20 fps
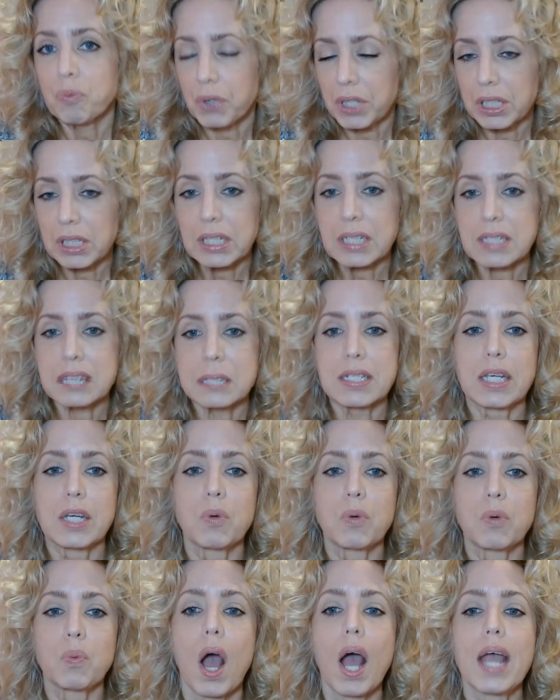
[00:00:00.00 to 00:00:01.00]
and realistic
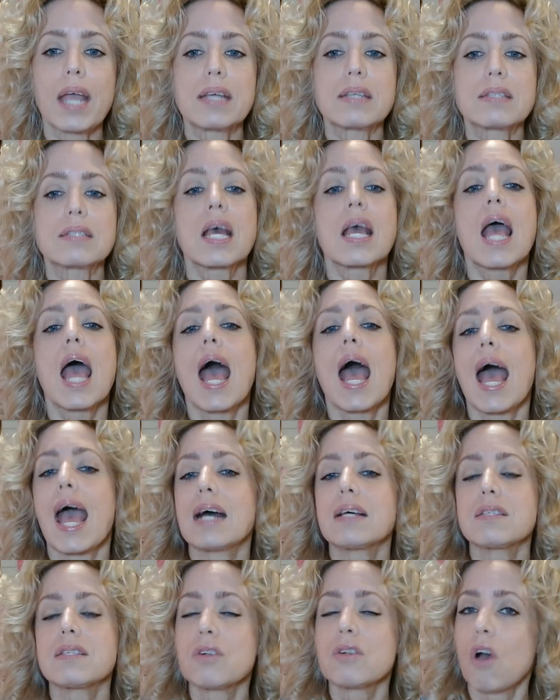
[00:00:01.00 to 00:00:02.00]
and wise.
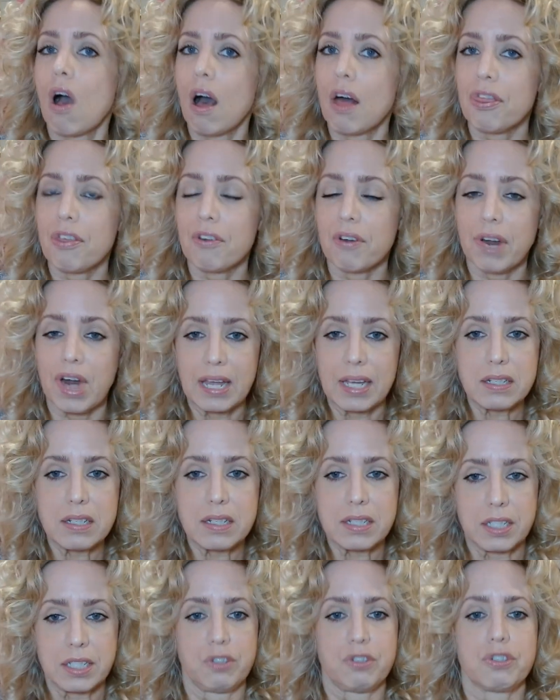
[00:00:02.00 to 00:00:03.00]
As an author and a
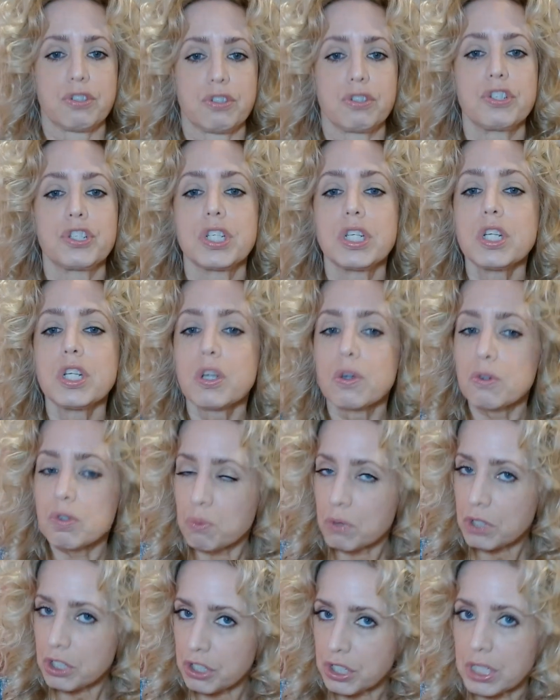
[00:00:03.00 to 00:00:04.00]
teacher, she
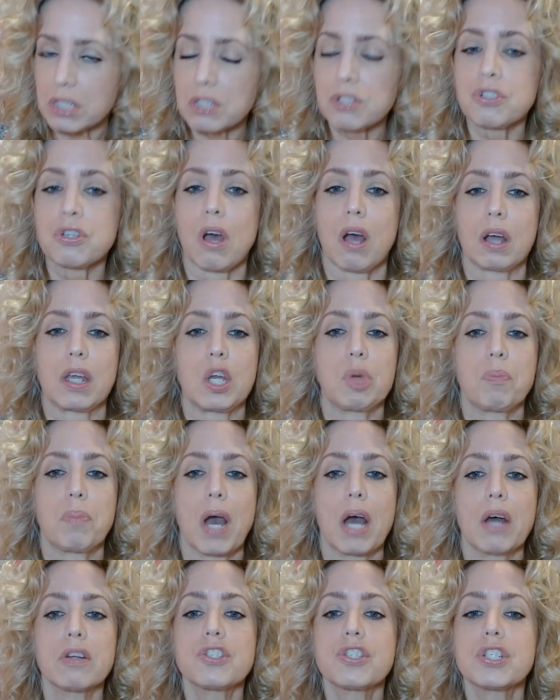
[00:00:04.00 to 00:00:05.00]
knows what she is talking
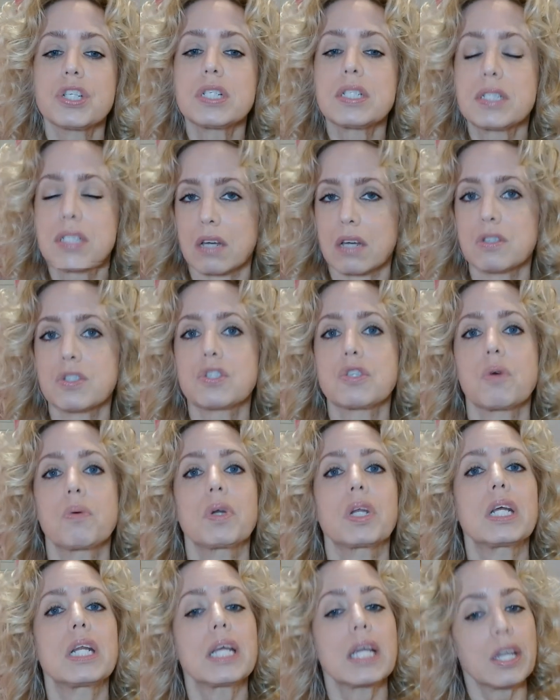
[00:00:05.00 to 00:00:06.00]
about and she does so
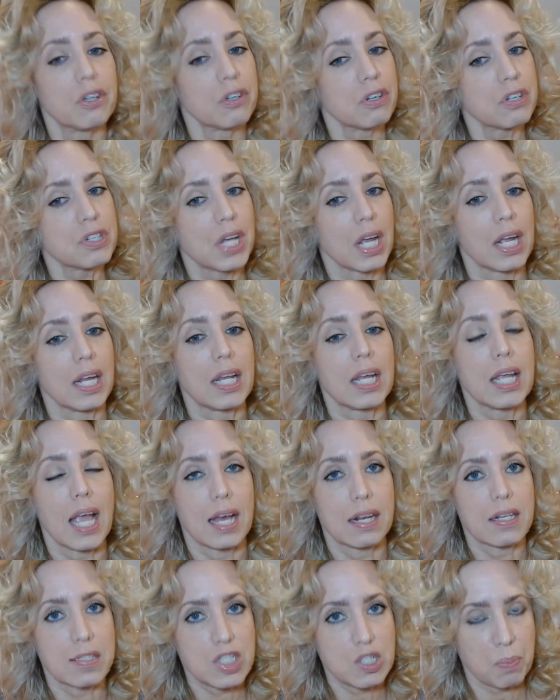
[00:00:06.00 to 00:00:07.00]
in an entertaining
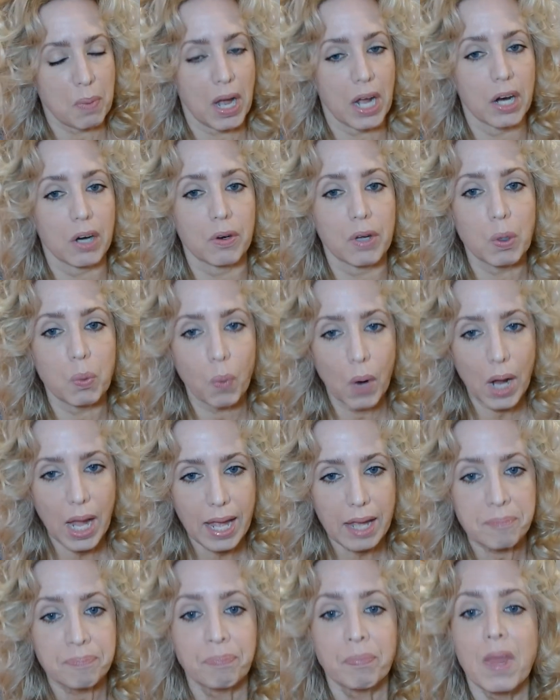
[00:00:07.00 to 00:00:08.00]
and inspiring
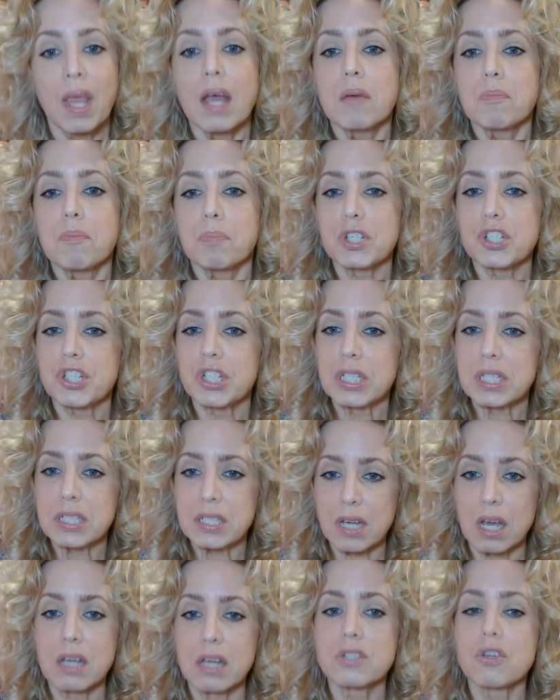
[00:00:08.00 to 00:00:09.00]
way. But she
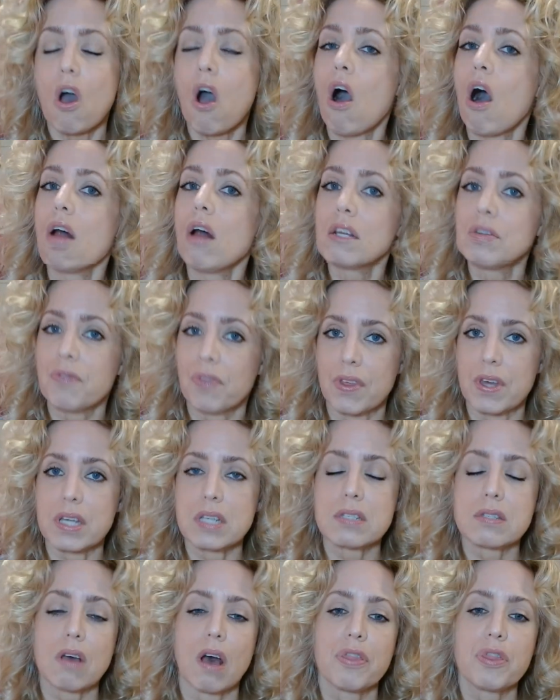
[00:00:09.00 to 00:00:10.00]
does all of
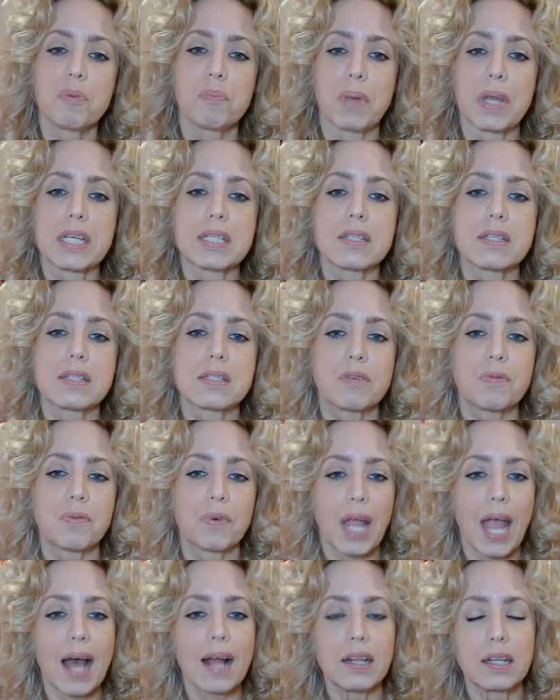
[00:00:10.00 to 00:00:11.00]
this on the basis of
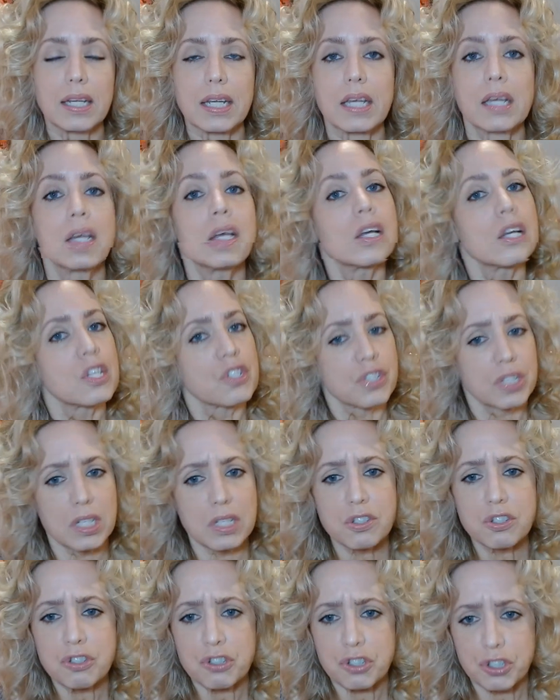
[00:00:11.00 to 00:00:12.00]
reality. She
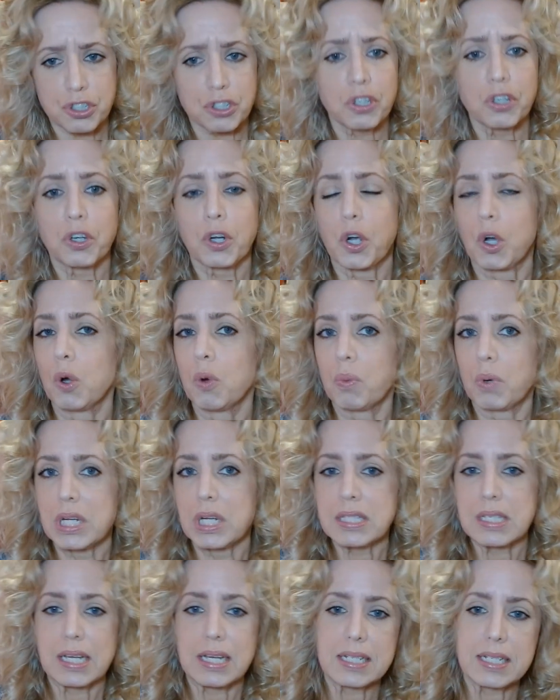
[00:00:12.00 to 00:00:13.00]
doesn't sugarcoat what
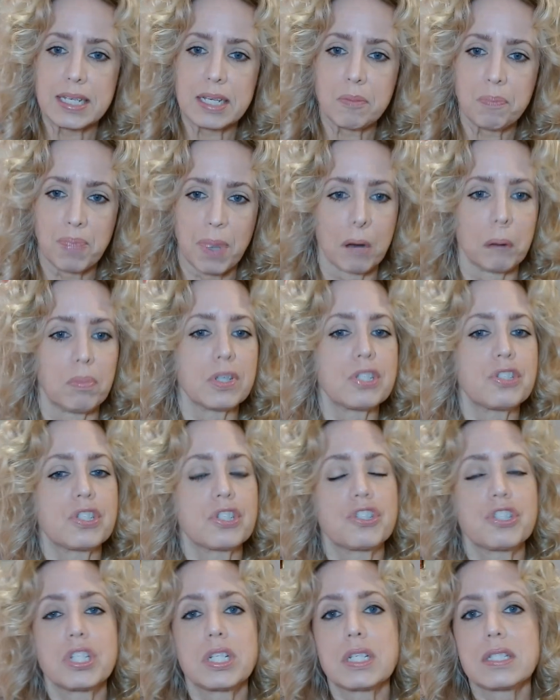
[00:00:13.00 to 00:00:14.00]
it's like to get published
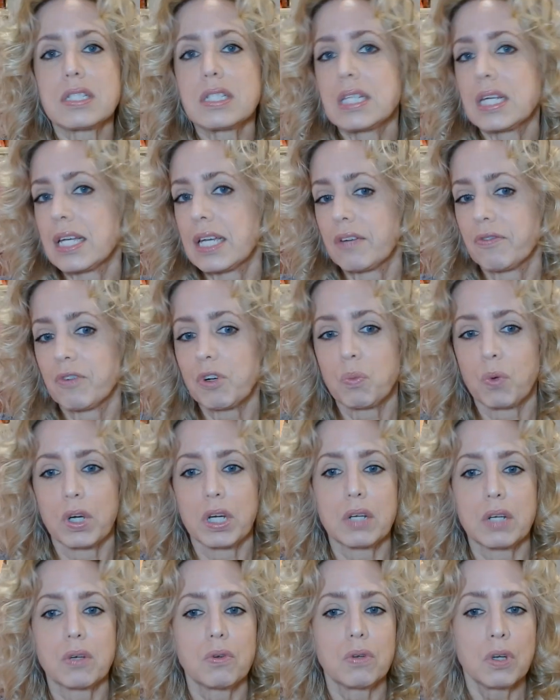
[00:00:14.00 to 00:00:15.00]
and she doesn't think
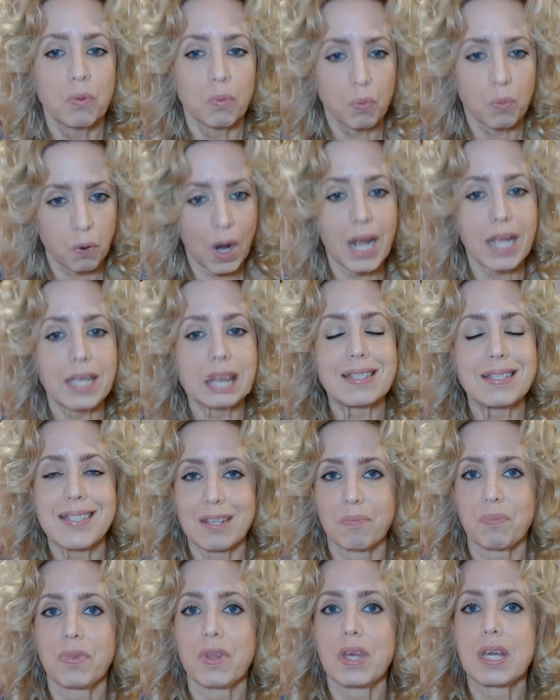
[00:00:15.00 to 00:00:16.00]
everyone write
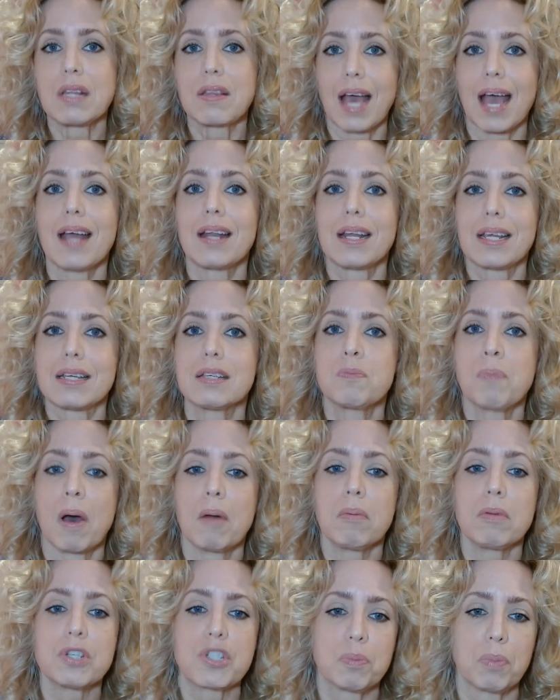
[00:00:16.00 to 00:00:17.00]
something that is
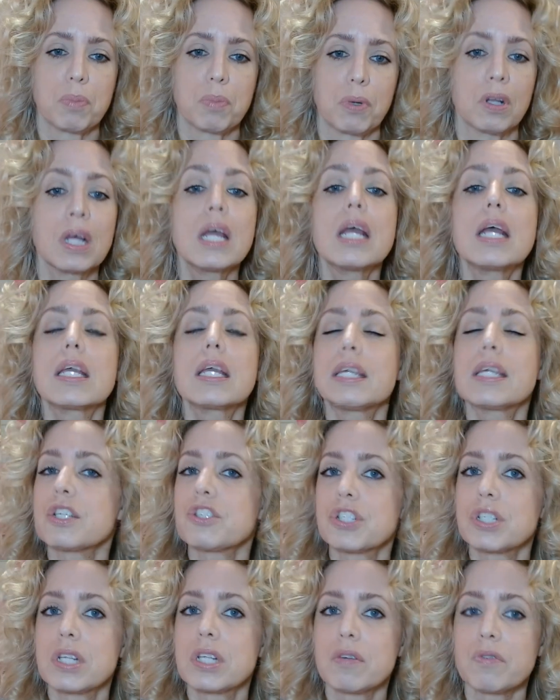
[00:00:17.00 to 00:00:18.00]
publishable. Yet
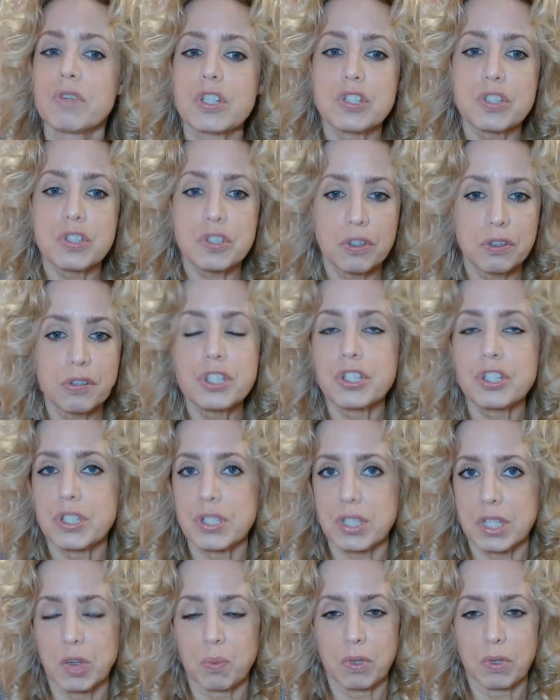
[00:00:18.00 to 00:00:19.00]
she never discourages
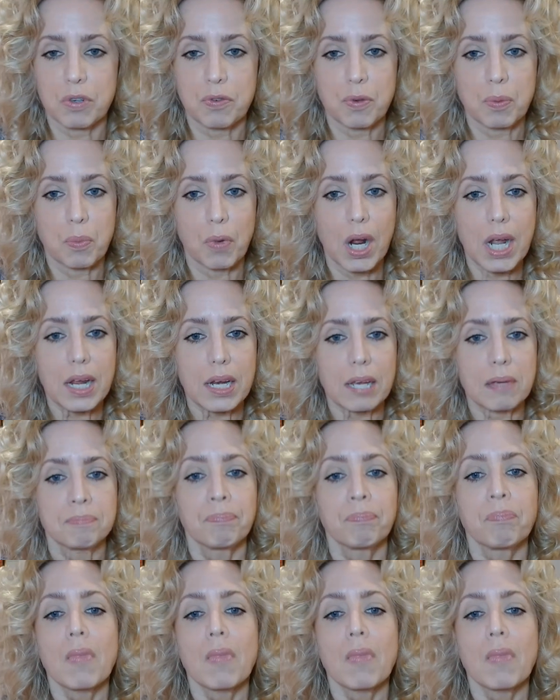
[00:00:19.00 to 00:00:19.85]
anyone from writing.